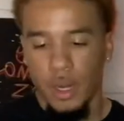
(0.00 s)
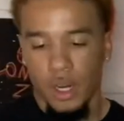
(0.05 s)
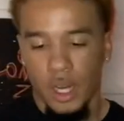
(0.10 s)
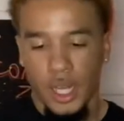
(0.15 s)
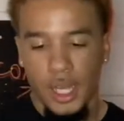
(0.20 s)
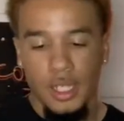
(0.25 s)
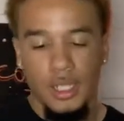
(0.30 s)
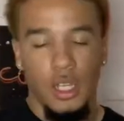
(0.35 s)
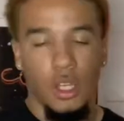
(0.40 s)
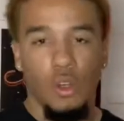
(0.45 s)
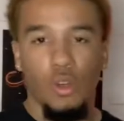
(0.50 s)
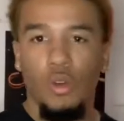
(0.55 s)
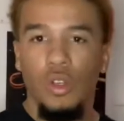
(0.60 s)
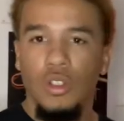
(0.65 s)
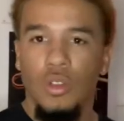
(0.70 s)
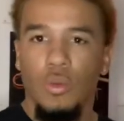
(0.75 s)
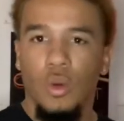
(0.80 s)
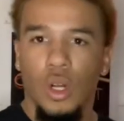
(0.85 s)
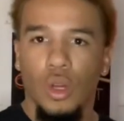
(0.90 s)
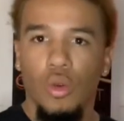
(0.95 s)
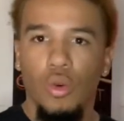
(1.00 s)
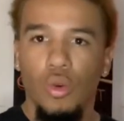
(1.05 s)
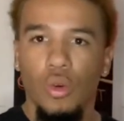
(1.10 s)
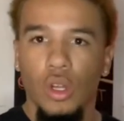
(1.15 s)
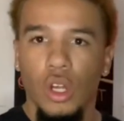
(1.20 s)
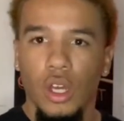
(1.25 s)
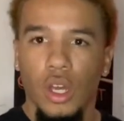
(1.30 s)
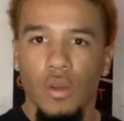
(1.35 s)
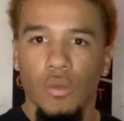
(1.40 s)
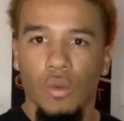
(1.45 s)
Like I said, who doesn't want a cool
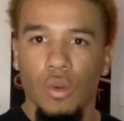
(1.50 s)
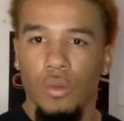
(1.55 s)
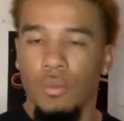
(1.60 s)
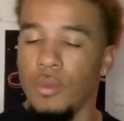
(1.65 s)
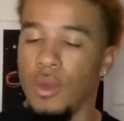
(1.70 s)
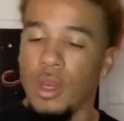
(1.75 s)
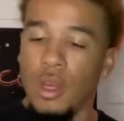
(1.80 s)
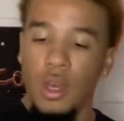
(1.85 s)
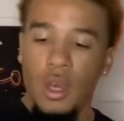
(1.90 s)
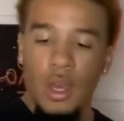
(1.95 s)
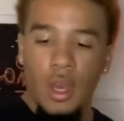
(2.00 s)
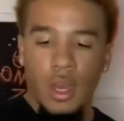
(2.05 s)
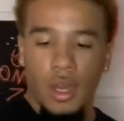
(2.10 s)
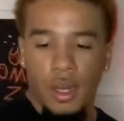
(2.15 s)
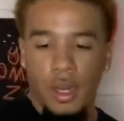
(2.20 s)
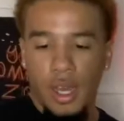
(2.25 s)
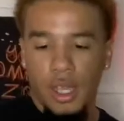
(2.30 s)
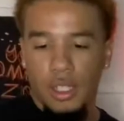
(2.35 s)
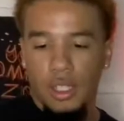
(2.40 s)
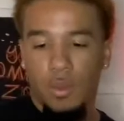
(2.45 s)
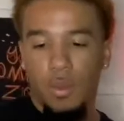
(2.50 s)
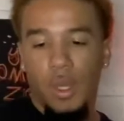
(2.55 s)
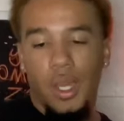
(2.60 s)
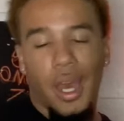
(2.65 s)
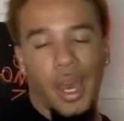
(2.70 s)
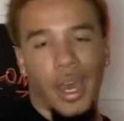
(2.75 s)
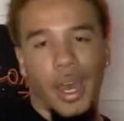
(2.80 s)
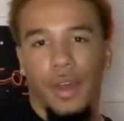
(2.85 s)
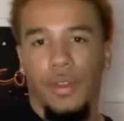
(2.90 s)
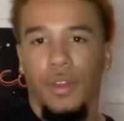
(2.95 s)
looking room? Next up, we
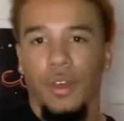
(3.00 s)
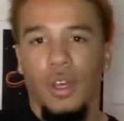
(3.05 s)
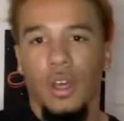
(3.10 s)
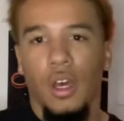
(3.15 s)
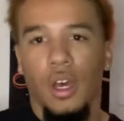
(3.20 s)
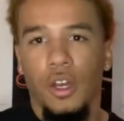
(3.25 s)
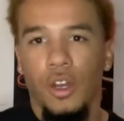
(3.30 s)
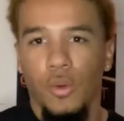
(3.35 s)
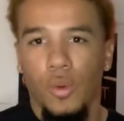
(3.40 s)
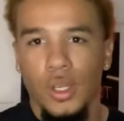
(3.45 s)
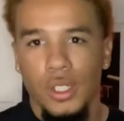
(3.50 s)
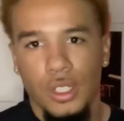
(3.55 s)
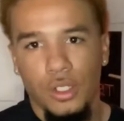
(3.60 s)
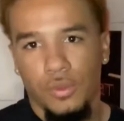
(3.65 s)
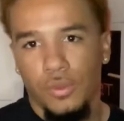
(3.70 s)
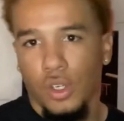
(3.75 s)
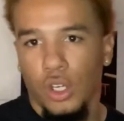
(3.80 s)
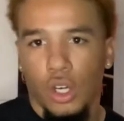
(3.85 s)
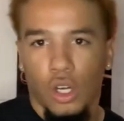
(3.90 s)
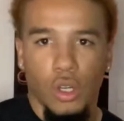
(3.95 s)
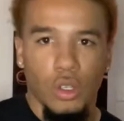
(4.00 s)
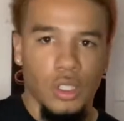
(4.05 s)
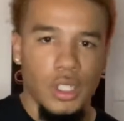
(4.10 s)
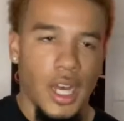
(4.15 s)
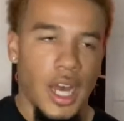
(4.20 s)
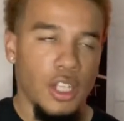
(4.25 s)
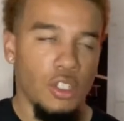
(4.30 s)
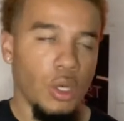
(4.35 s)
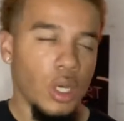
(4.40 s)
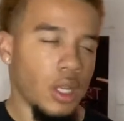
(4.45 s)
got Ethica underwears. This is for girls,
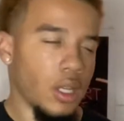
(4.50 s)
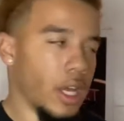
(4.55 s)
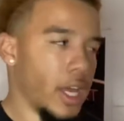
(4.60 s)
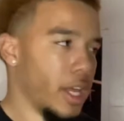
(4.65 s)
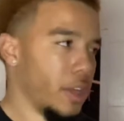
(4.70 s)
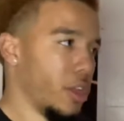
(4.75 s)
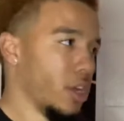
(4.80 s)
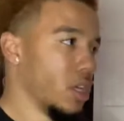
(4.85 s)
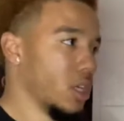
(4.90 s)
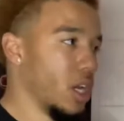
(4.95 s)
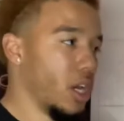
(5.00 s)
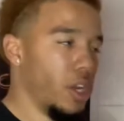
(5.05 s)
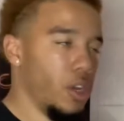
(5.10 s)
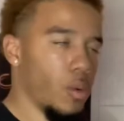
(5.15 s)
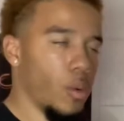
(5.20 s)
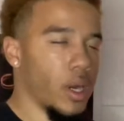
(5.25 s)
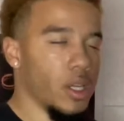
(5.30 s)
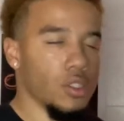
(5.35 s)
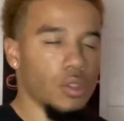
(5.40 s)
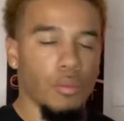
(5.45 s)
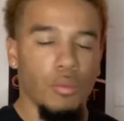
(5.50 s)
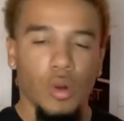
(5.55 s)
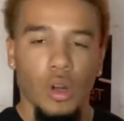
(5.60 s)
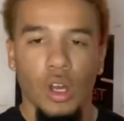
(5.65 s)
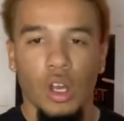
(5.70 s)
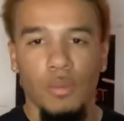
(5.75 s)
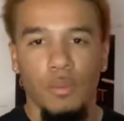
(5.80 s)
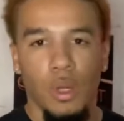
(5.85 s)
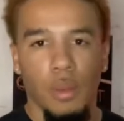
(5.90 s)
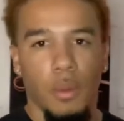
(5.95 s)
guys. You can get the Ethica underwears, the
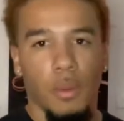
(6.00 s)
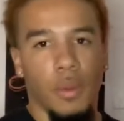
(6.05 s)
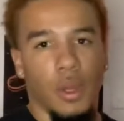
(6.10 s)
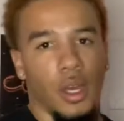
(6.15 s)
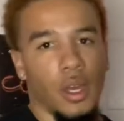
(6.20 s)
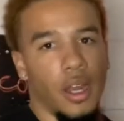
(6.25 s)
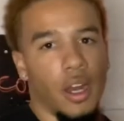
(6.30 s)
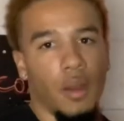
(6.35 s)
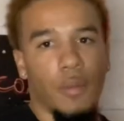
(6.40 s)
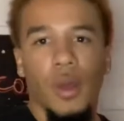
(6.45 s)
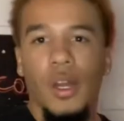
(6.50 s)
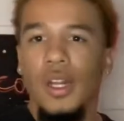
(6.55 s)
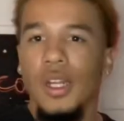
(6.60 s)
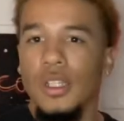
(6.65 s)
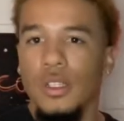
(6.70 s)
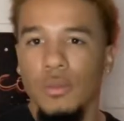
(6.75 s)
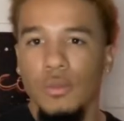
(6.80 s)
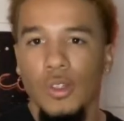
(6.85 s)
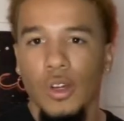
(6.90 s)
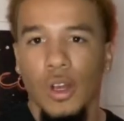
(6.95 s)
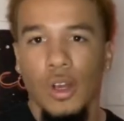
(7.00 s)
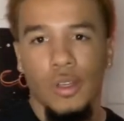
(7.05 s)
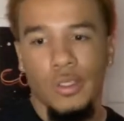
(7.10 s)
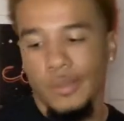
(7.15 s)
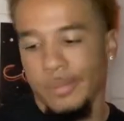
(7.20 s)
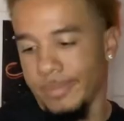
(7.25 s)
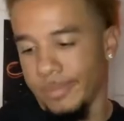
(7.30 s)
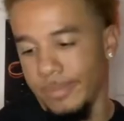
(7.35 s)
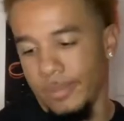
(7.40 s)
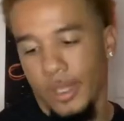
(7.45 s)
bras, blah, blah, blah. Everybody needs some draws.
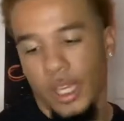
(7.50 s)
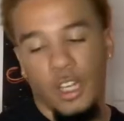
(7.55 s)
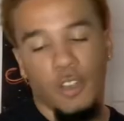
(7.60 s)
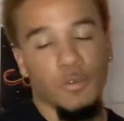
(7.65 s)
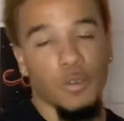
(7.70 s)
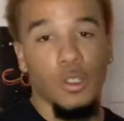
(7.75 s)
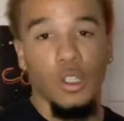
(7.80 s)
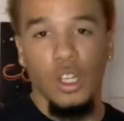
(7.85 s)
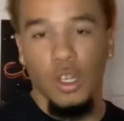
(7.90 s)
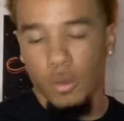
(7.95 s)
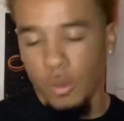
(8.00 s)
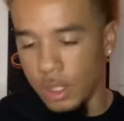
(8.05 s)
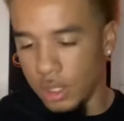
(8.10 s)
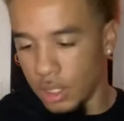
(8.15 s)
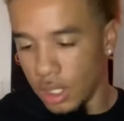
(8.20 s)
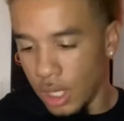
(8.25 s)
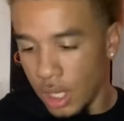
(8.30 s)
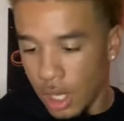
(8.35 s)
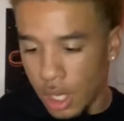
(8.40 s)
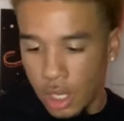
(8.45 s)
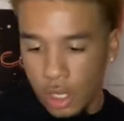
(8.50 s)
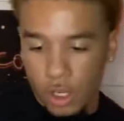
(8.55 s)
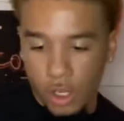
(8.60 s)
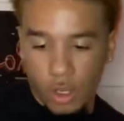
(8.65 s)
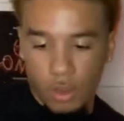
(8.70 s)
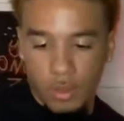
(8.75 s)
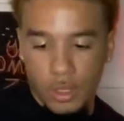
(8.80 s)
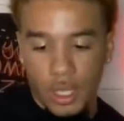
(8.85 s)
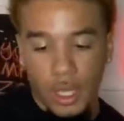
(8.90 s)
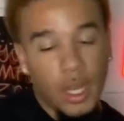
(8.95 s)
Get up some good ones. You know
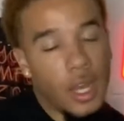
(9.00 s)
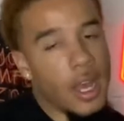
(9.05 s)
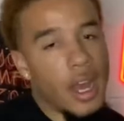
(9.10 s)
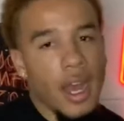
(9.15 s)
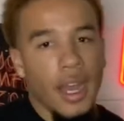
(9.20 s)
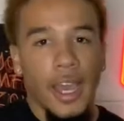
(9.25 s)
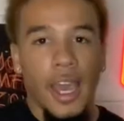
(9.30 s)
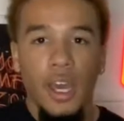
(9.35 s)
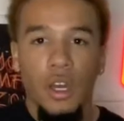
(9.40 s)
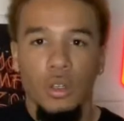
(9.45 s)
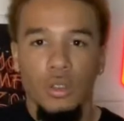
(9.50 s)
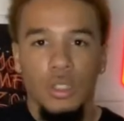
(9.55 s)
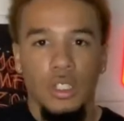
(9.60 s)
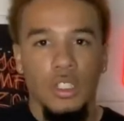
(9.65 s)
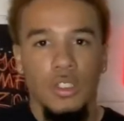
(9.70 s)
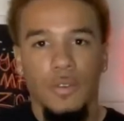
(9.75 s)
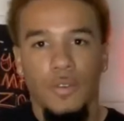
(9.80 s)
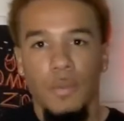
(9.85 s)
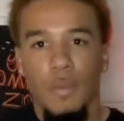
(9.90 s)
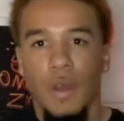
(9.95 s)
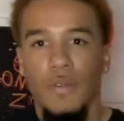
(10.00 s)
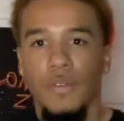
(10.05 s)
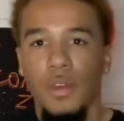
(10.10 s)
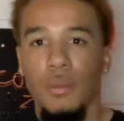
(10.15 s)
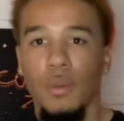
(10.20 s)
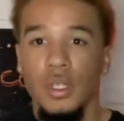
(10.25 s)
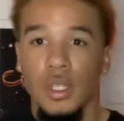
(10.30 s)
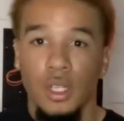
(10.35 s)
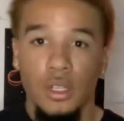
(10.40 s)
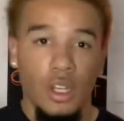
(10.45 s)
what I'm saying? Candles. This is for my
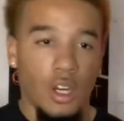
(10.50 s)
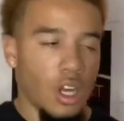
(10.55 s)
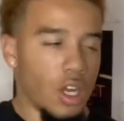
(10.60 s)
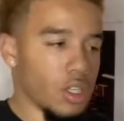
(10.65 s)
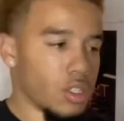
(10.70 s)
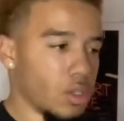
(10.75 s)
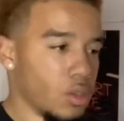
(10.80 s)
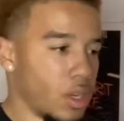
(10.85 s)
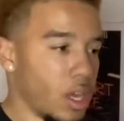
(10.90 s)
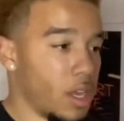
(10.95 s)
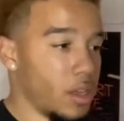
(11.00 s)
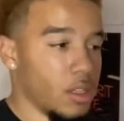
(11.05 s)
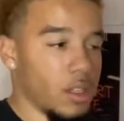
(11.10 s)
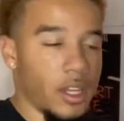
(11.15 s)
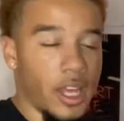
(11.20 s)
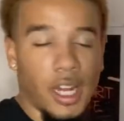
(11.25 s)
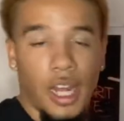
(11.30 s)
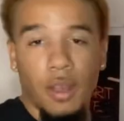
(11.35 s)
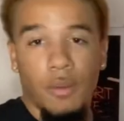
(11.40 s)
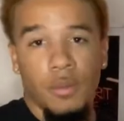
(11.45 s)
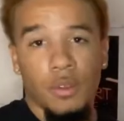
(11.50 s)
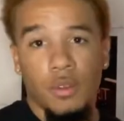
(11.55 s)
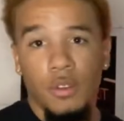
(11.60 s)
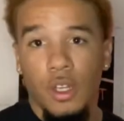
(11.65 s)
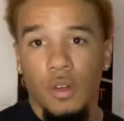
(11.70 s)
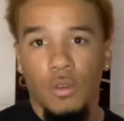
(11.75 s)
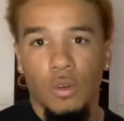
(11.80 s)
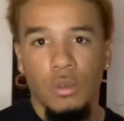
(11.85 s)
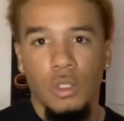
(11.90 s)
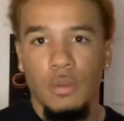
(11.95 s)
females out there also. They like
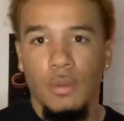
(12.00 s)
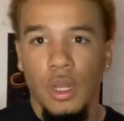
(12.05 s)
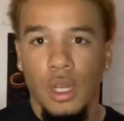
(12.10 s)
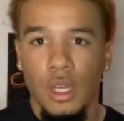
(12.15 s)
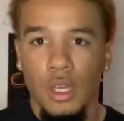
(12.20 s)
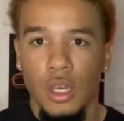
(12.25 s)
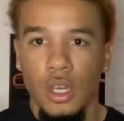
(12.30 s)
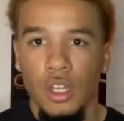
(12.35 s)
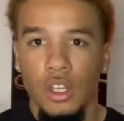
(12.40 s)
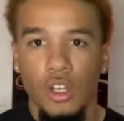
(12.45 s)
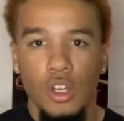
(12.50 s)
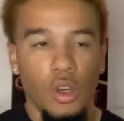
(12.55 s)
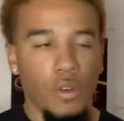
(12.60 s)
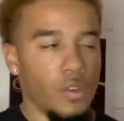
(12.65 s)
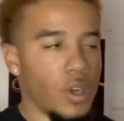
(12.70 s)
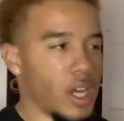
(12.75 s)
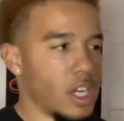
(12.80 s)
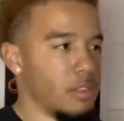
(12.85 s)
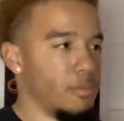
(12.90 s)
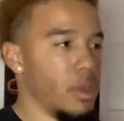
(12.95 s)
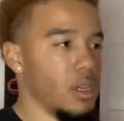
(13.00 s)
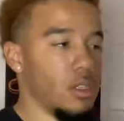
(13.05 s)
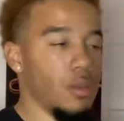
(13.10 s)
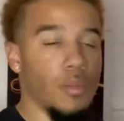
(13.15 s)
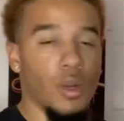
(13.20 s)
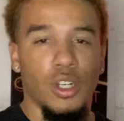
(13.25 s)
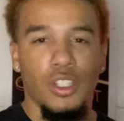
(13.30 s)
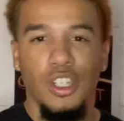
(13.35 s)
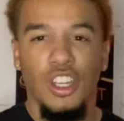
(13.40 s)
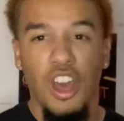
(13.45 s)
their room smelling good. You know, if you got a special
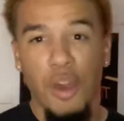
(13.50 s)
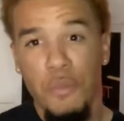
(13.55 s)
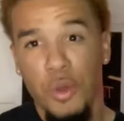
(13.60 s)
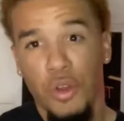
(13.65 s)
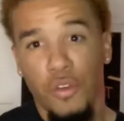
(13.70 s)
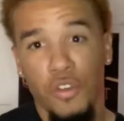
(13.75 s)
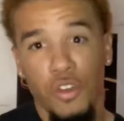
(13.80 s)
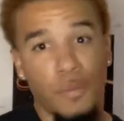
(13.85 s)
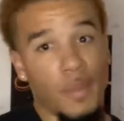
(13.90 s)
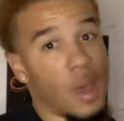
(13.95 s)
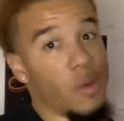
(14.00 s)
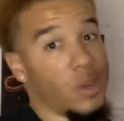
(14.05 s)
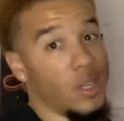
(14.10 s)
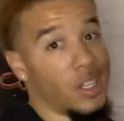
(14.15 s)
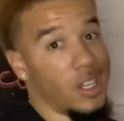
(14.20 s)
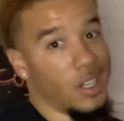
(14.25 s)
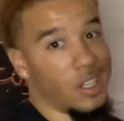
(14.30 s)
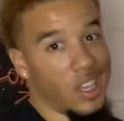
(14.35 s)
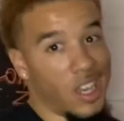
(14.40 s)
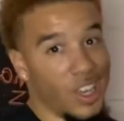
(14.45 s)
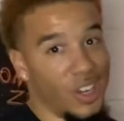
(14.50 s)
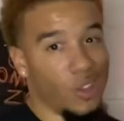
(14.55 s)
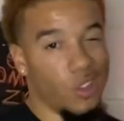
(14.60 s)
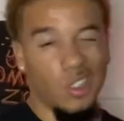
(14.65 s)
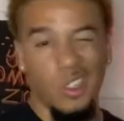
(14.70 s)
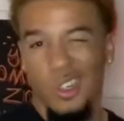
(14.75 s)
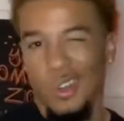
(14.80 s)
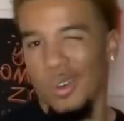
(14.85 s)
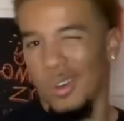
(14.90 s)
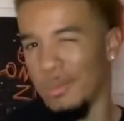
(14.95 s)
person coming over, you might want to light a candle.
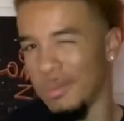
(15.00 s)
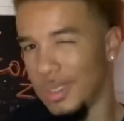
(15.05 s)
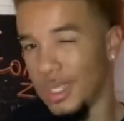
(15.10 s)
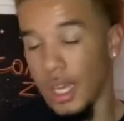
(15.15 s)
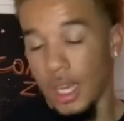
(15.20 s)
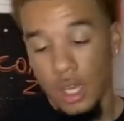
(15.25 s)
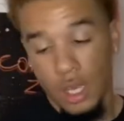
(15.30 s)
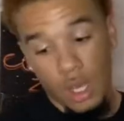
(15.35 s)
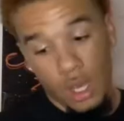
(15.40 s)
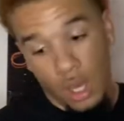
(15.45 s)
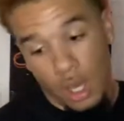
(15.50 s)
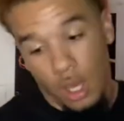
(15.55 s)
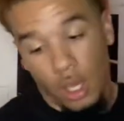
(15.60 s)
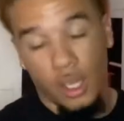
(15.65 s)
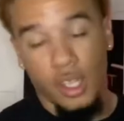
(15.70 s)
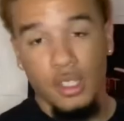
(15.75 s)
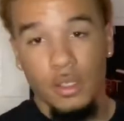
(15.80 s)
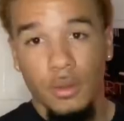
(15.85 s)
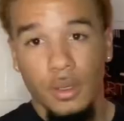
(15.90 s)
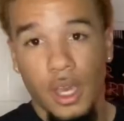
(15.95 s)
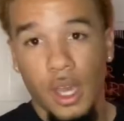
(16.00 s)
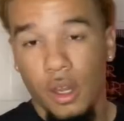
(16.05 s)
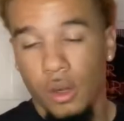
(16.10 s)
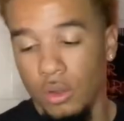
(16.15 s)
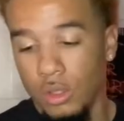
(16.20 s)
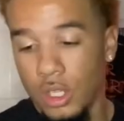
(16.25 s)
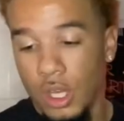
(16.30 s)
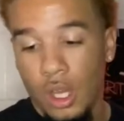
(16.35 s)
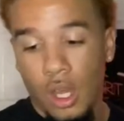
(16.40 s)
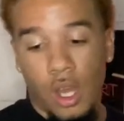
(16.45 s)
You know what I'm saying? Get some
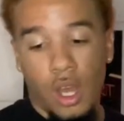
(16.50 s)
candles.